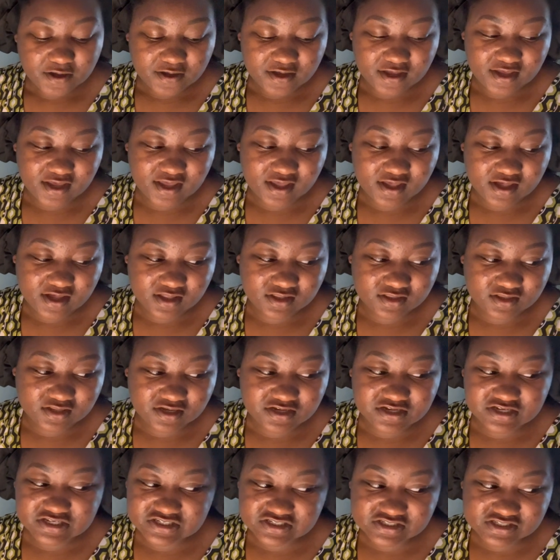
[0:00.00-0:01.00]
And
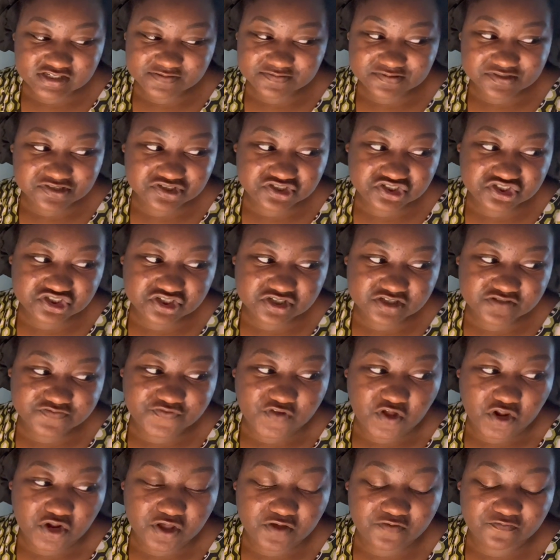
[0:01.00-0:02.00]
like, it seems like she's just
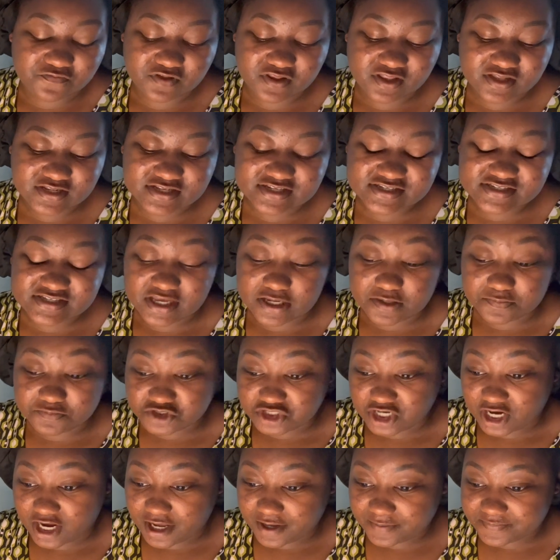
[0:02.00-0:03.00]
falling for like the same
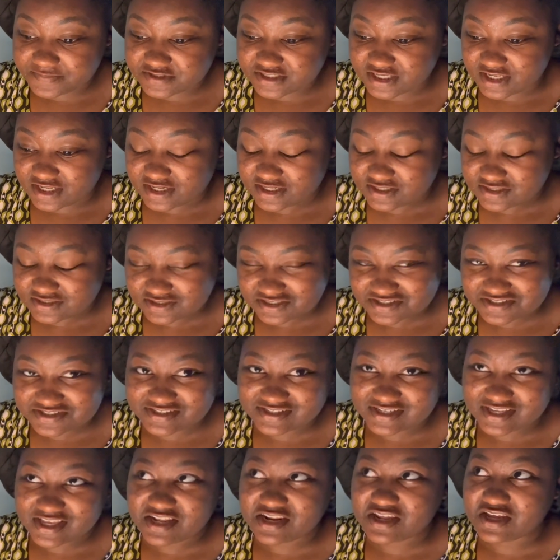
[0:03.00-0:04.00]
traps, and it's just
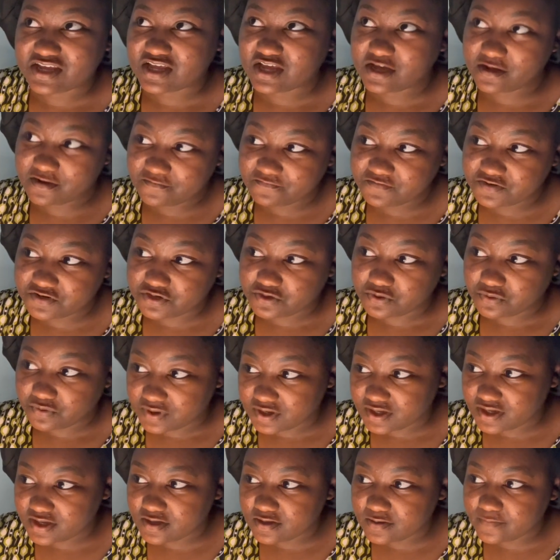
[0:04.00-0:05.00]
getting kind of
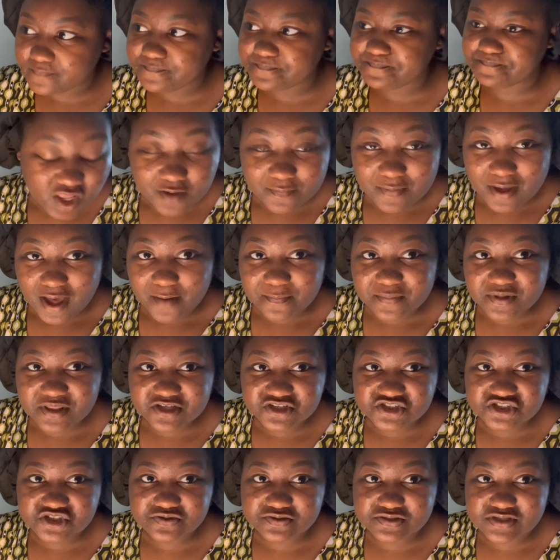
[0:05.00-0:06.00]
annoying. I'm happy
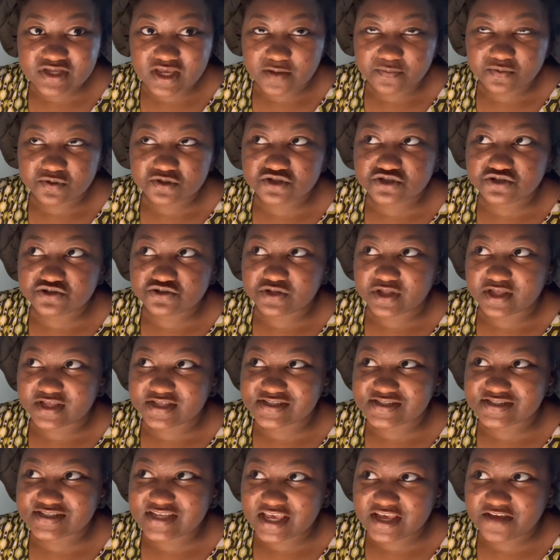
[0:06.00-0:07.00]
that she was able to like
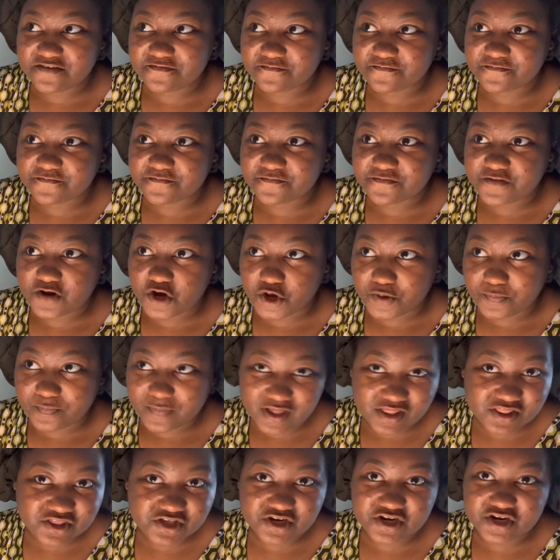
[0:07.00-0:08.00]
save her
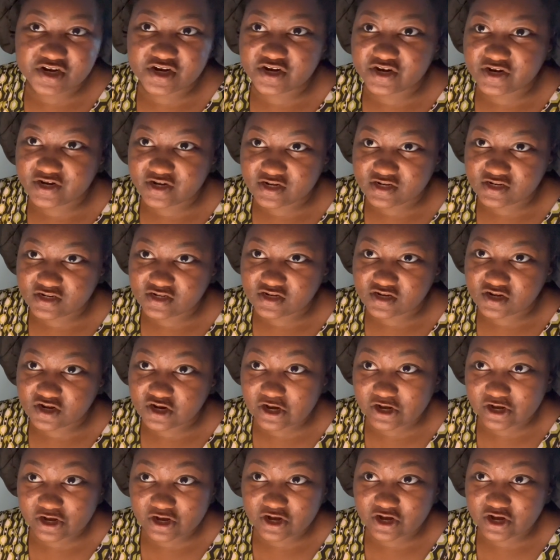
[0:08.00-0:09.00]
mother and
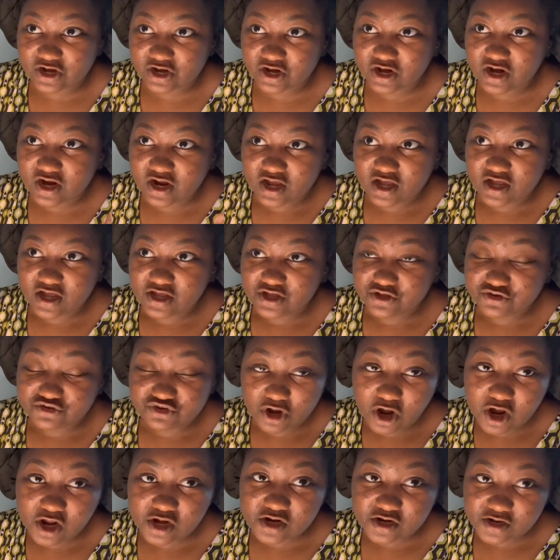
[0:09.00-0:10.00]
her
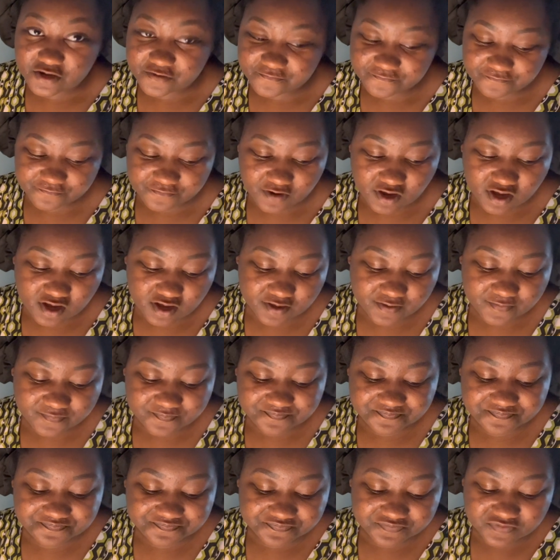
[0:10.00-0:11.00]
daughter
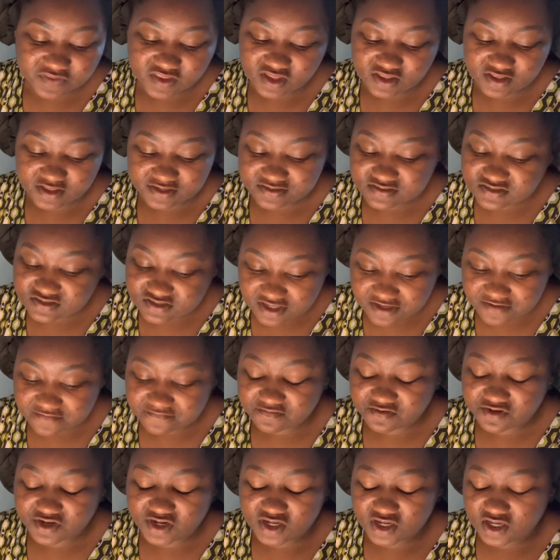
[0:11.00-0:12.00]
from like
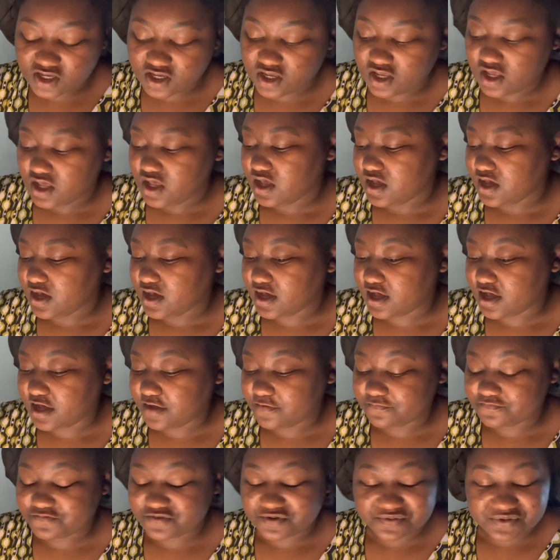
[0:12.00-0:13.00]
slavery,
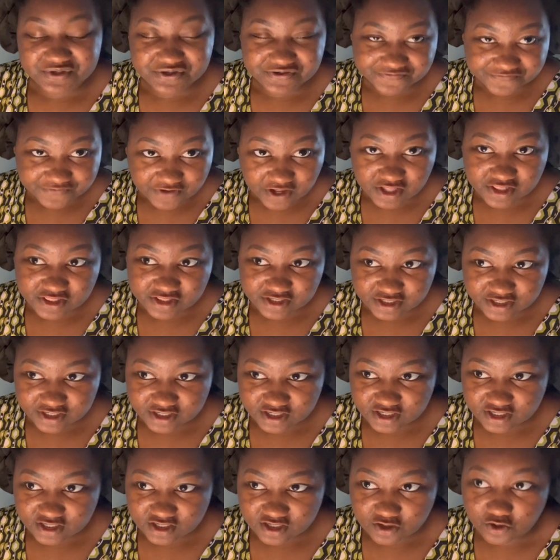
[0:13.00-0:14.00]
from their
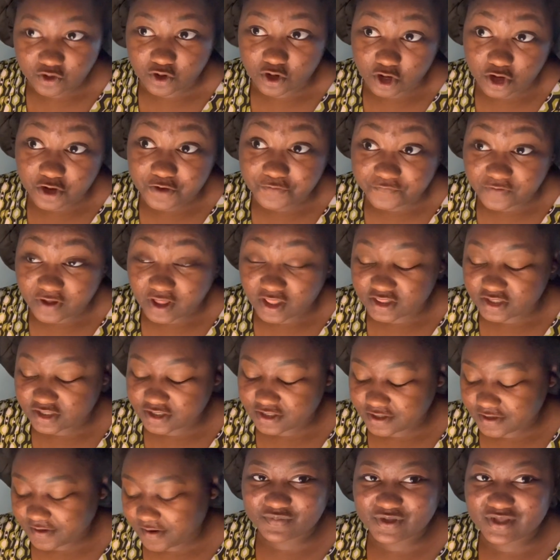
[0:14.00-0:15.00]
father or her
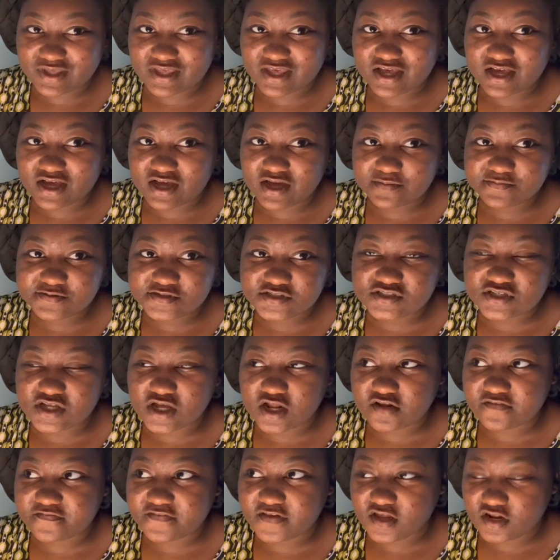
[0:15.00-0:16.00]
father. But yeah, I'm just
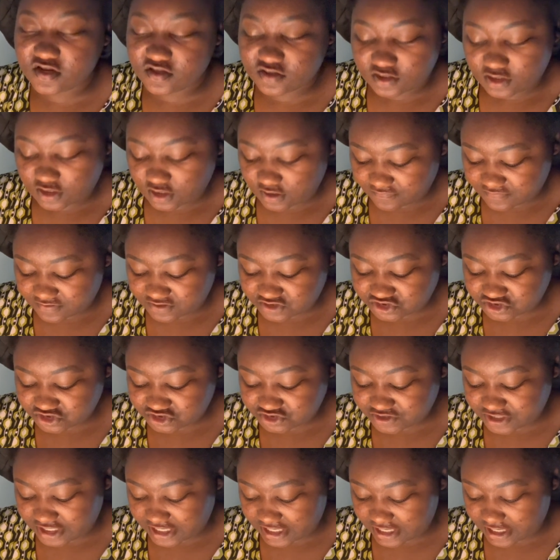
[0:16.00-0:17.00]
not a fan of the love
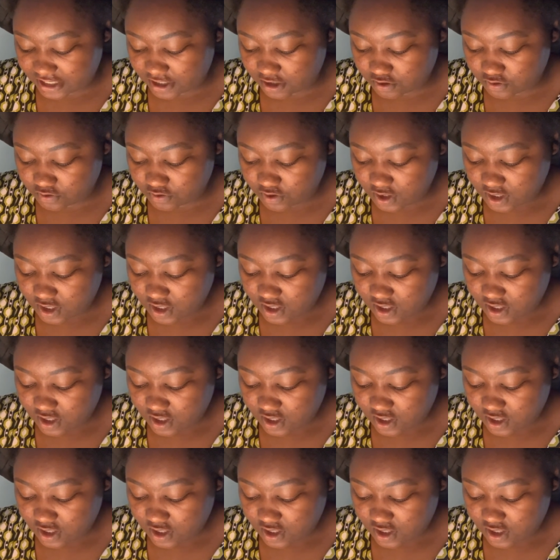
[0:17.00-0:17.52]
interest right now.